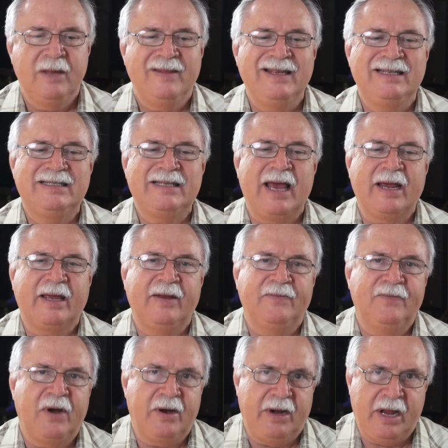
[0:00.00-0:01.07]
The second
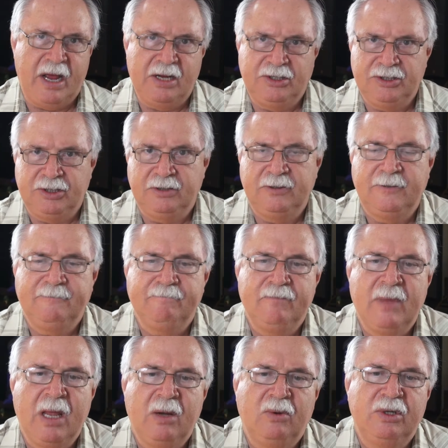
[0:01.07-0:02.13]
variation,
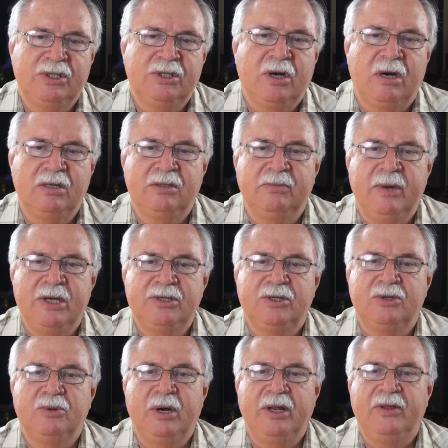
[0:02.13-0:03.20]
which starts at measure
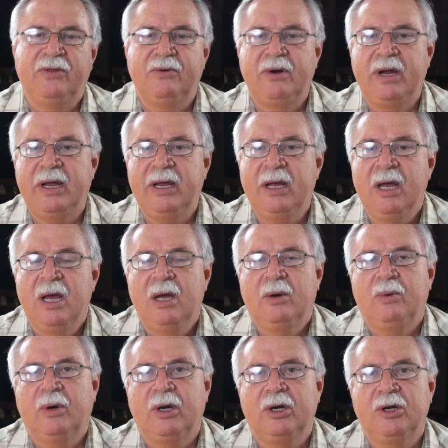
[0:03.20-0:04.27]
twenty-three,
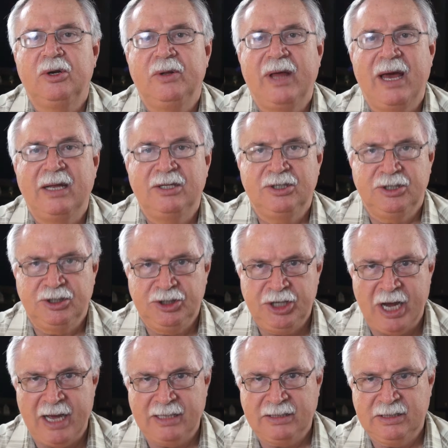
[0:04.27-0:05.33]
we're going to do that in the
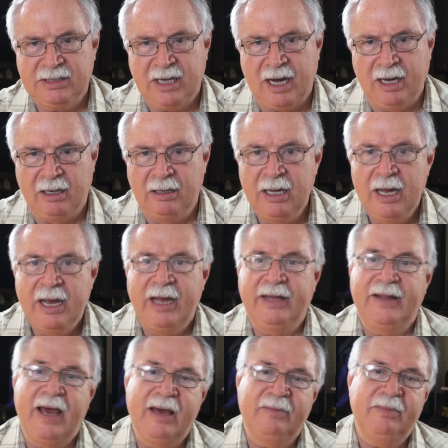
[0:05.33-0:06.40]
jazz style.
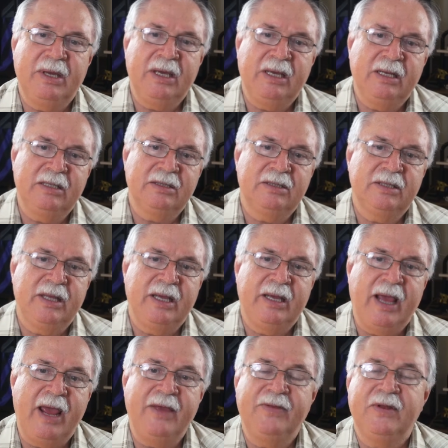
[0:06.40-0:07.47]
And that means
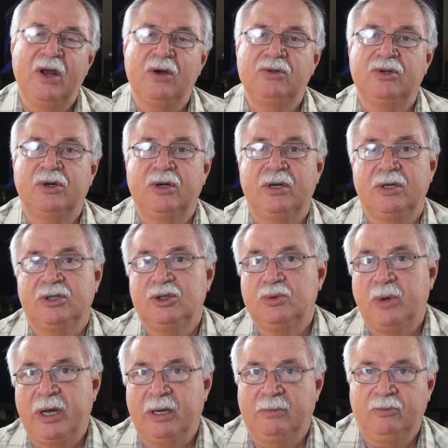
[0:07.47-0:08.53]
the eighth notes are going to
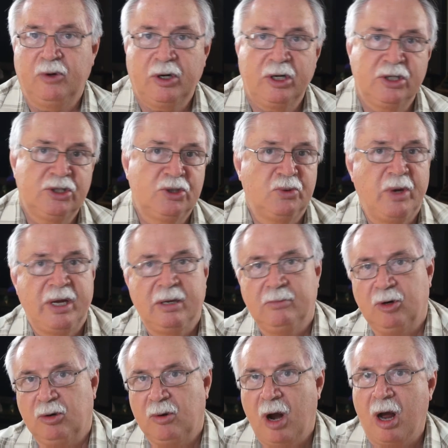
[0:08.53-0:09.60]
swing them. We're going to swing
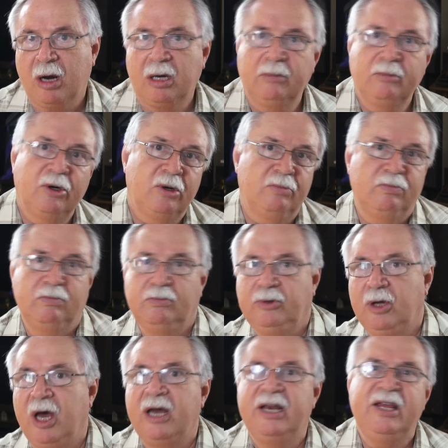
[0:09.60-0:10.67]
them or rock them or
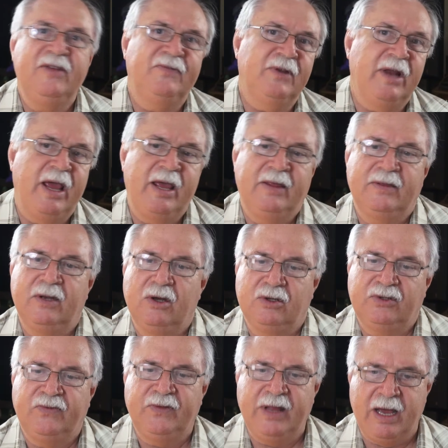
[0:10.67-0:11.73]
uneven eighth
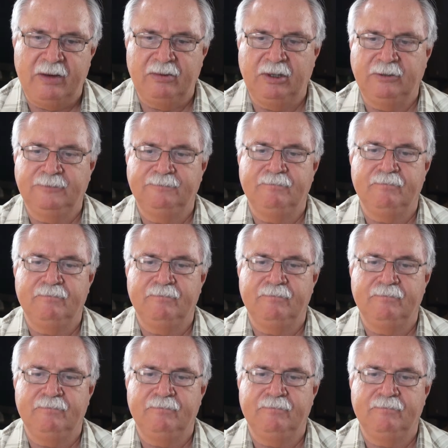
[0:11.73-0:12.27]
notes for that one.